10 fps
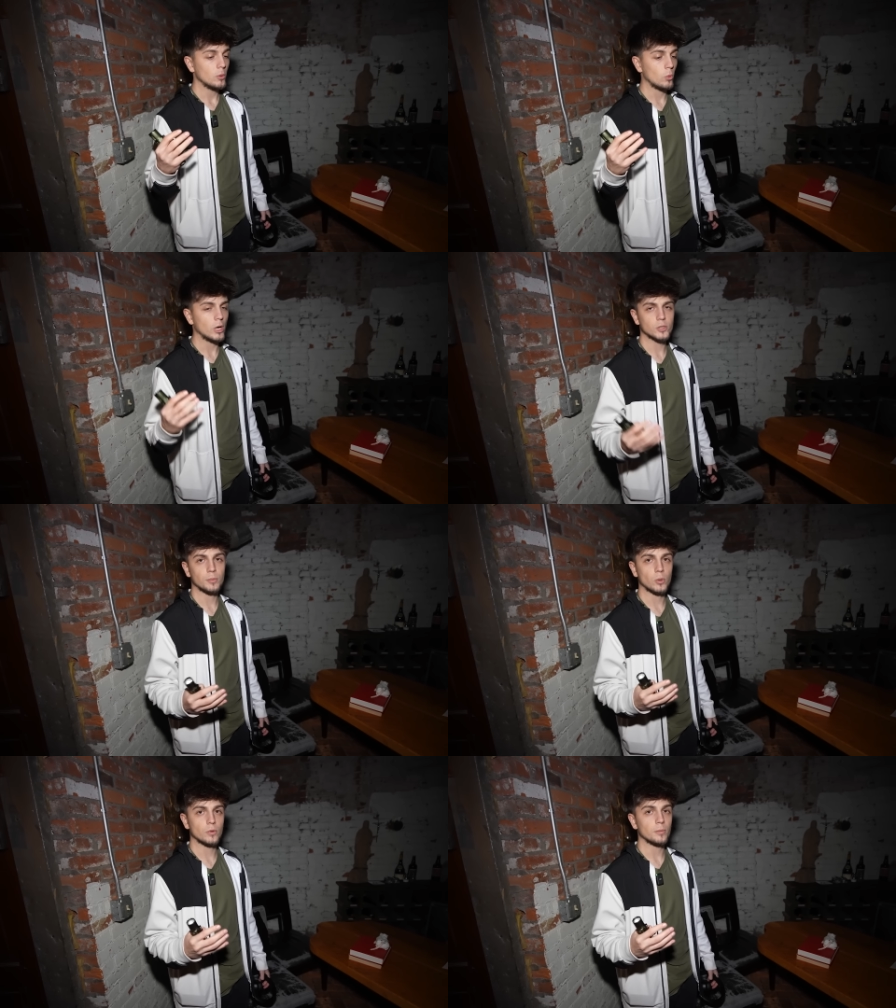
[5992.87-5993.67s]
Watch
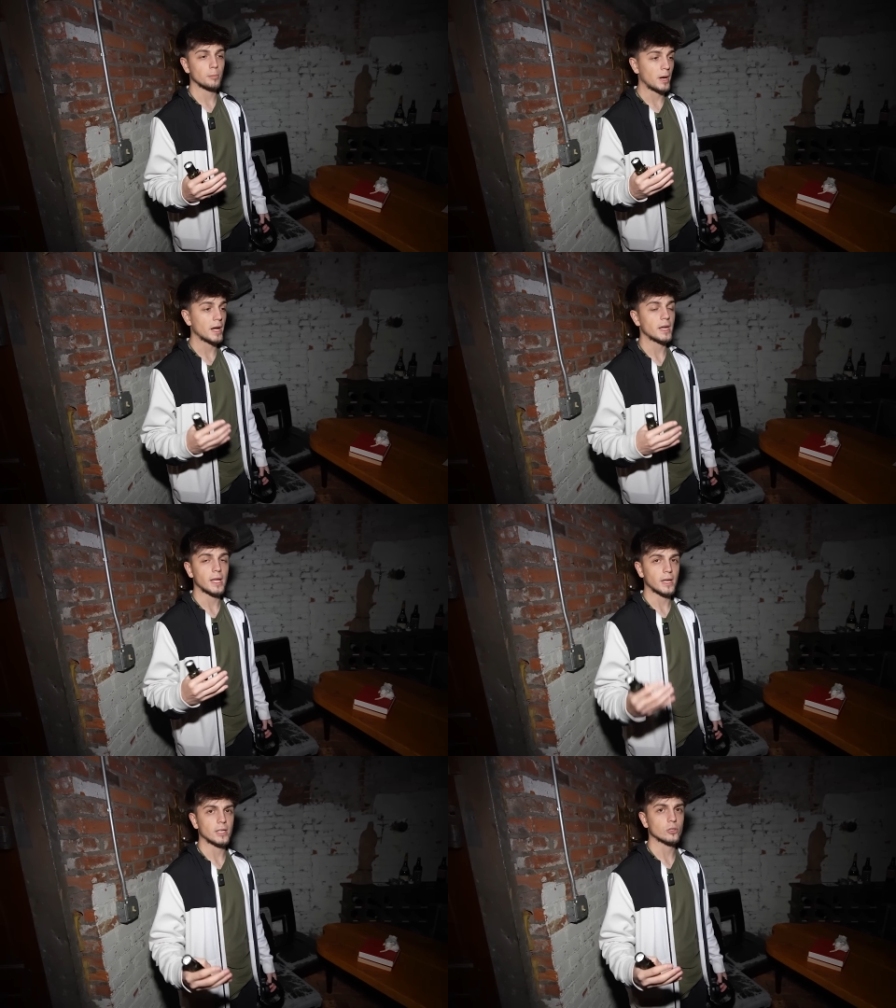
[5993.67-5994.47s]
both mine
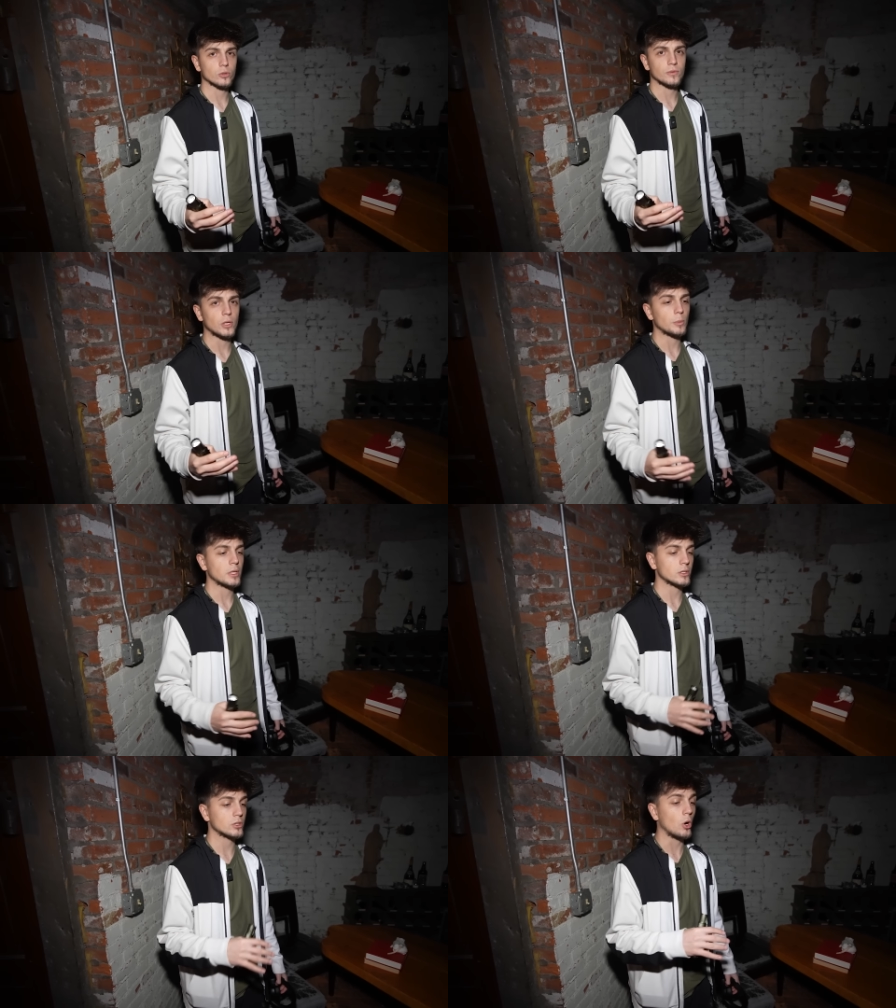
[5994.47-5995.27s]
and Angela's video
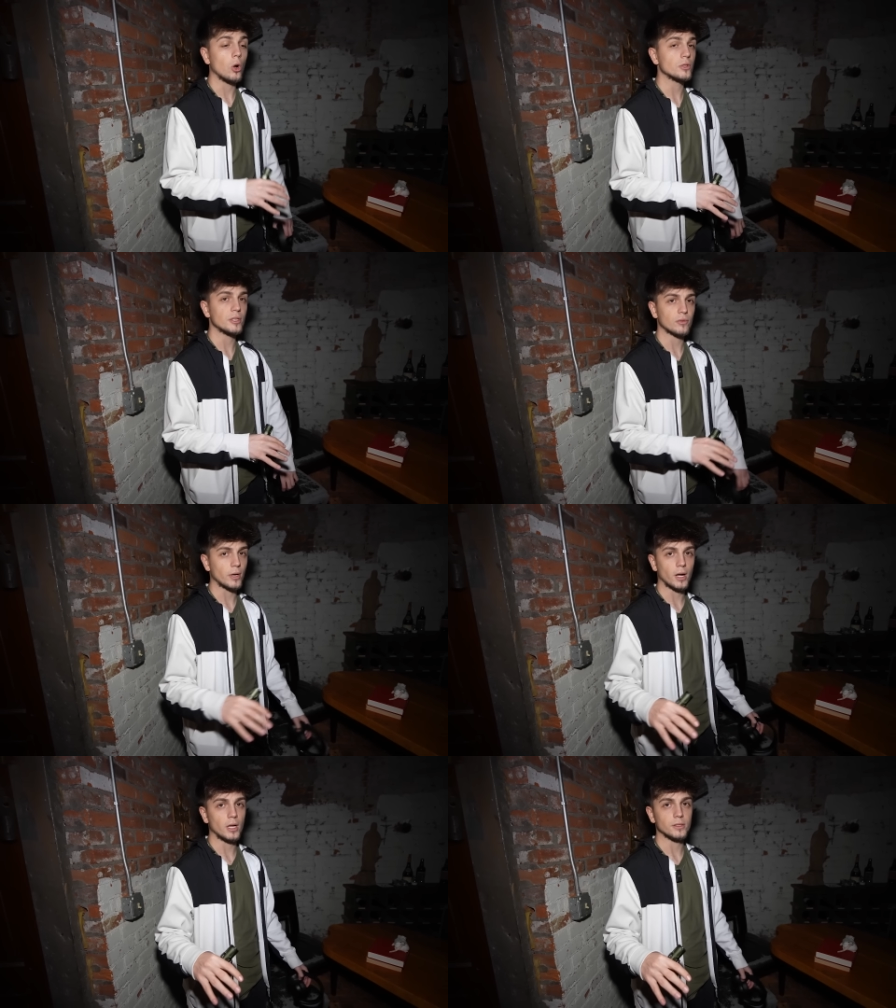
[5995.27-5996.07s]
because it's all
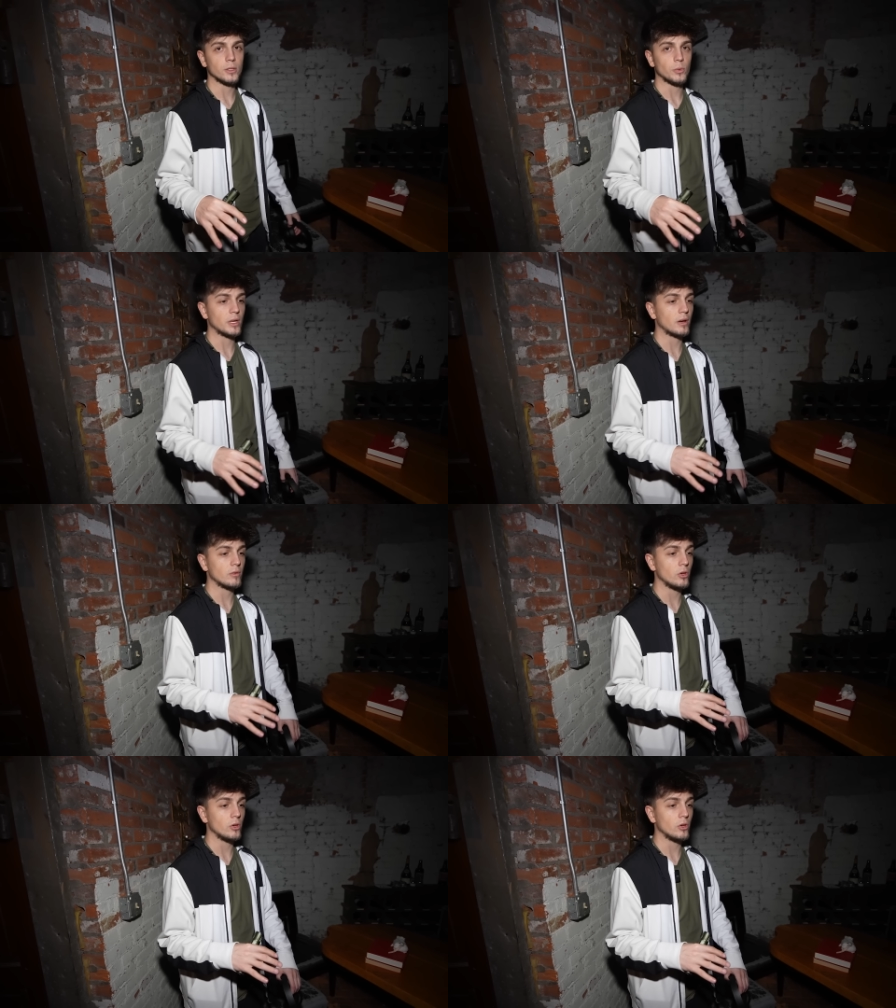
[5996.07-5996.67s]
different content. We have